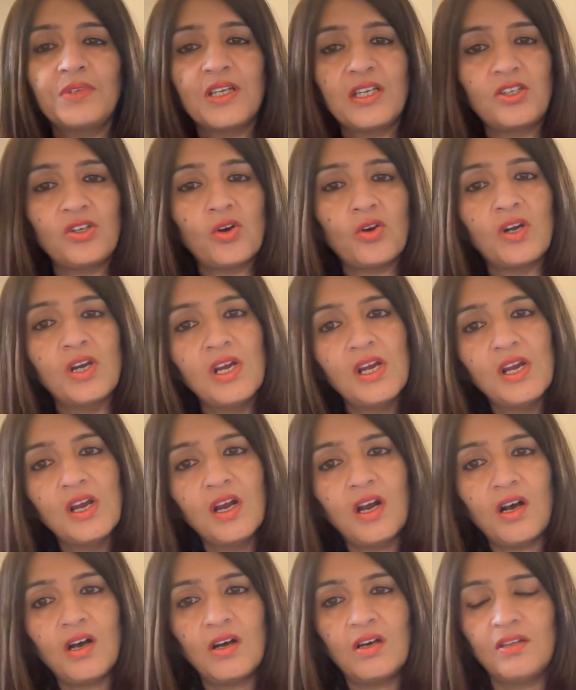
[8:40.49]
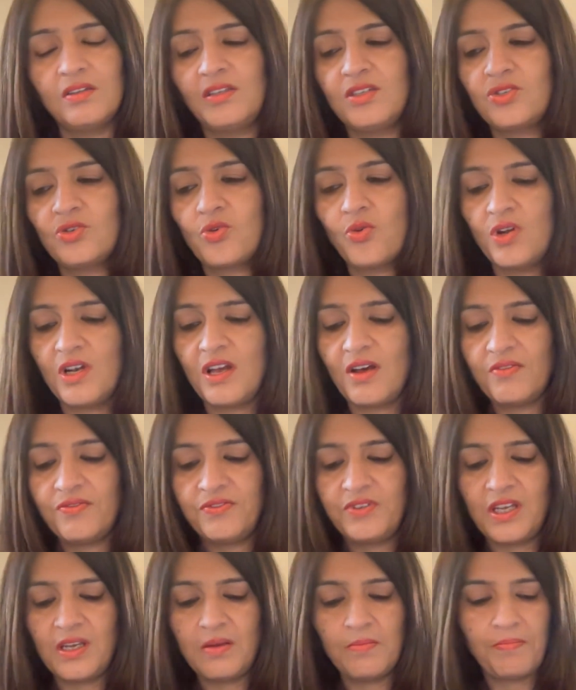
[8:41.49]
Then your this whole love
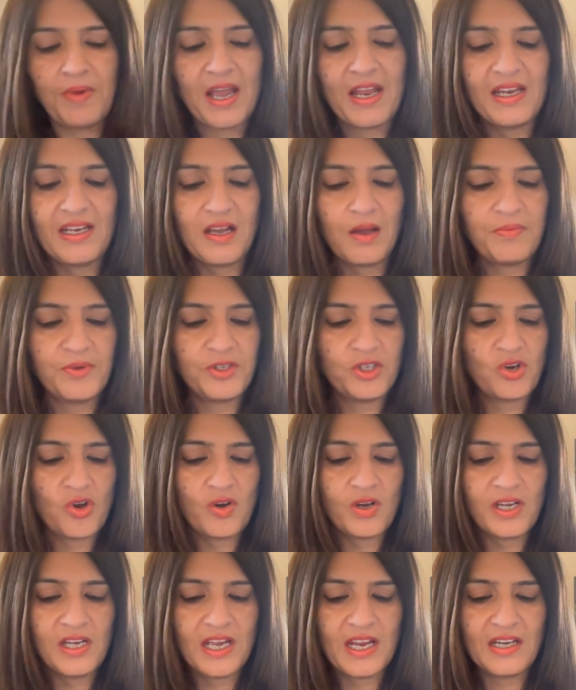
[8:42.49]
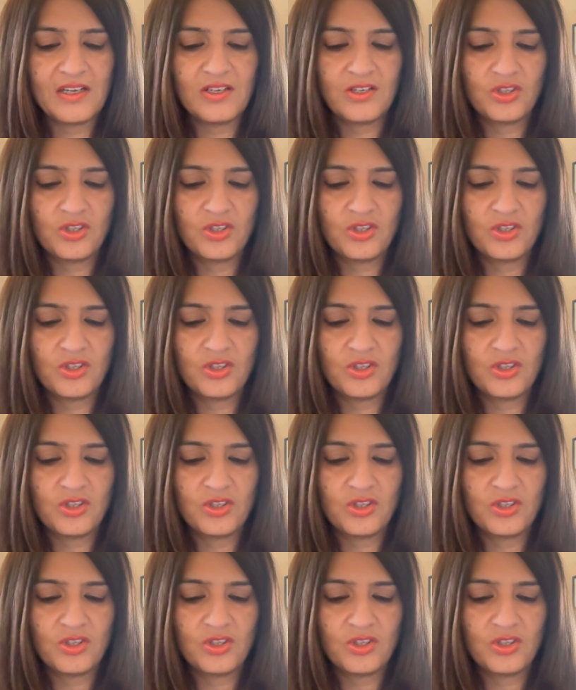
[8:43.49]
thing piling up in your head.